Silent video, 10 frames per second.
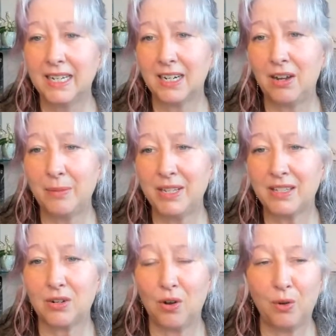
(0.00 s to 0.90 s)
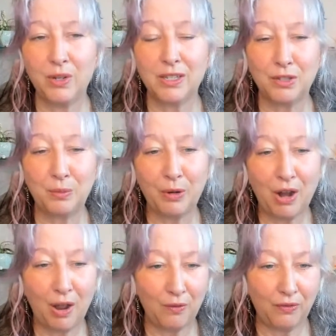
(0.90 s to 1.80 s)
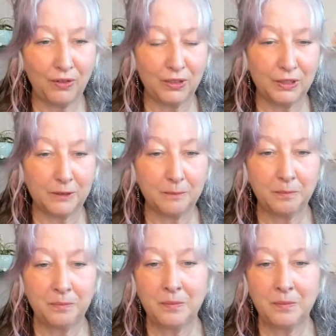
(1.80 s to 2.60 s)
Comments are always super helpful.